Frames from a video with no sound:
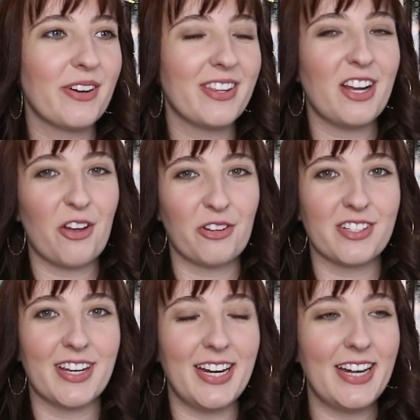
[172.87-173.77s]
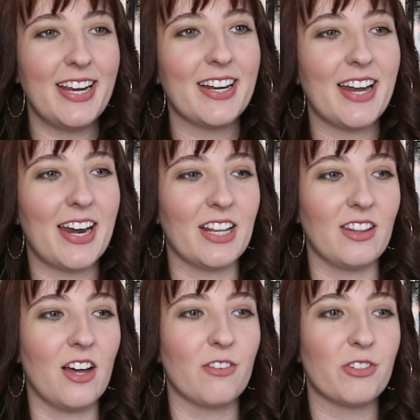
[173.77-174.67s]
The author is Canadian, and I
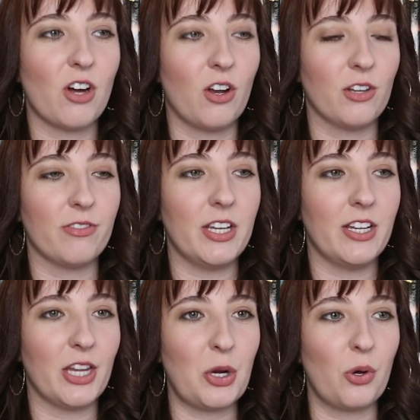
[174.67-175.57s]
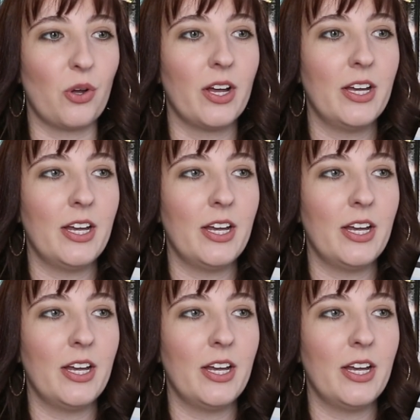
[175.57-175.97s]
loved all of the little